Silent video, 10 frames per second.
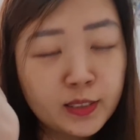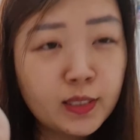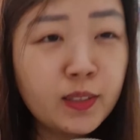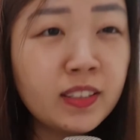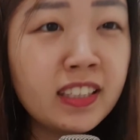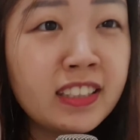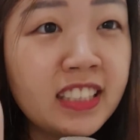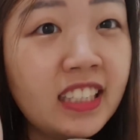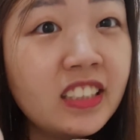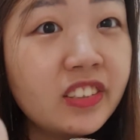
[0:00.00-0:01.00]
So the
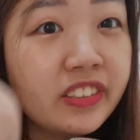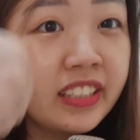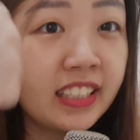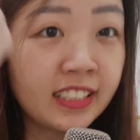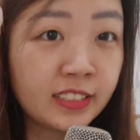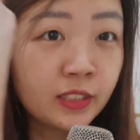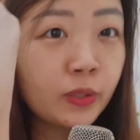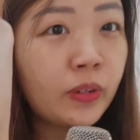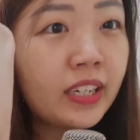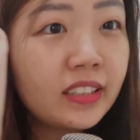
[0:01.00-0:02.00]
sunscreen is
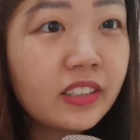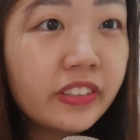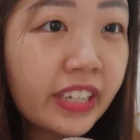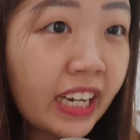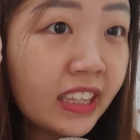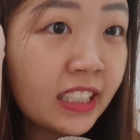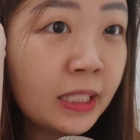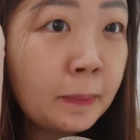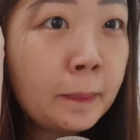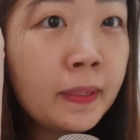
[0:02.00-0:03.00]
quite
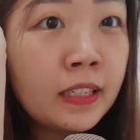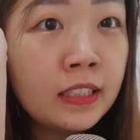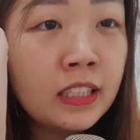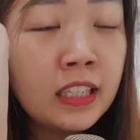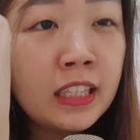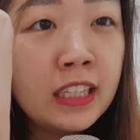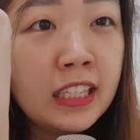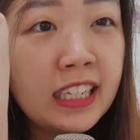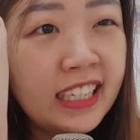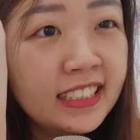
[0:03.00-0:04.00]
runny, but
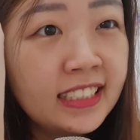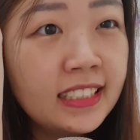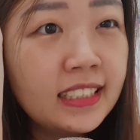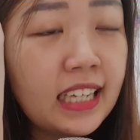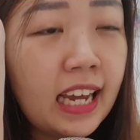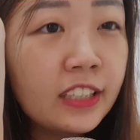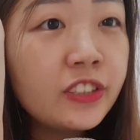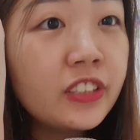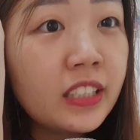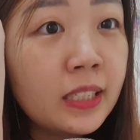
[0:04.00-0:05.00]
it's
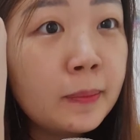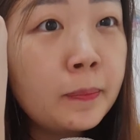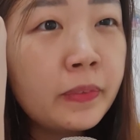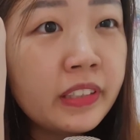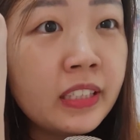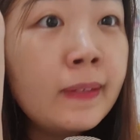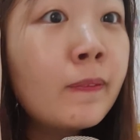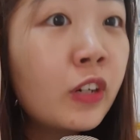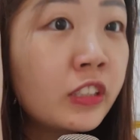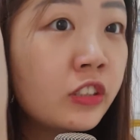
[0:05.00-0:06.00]
actually pretty
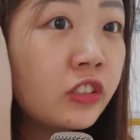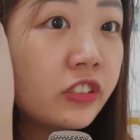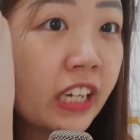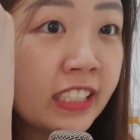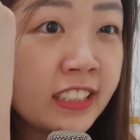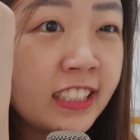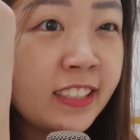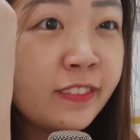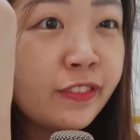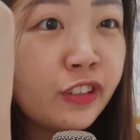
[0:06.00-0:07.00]

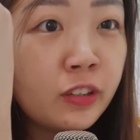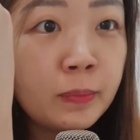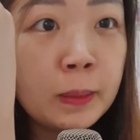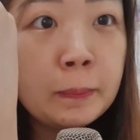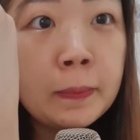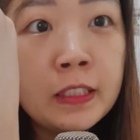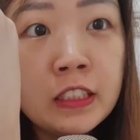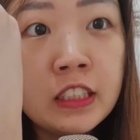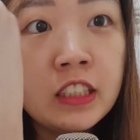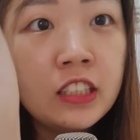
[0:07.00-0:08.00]
moisturizing for me
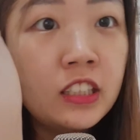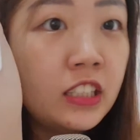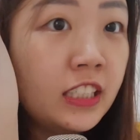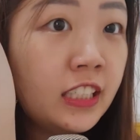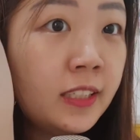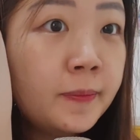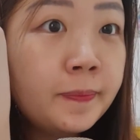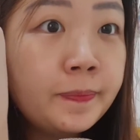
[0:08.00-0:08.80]
personally.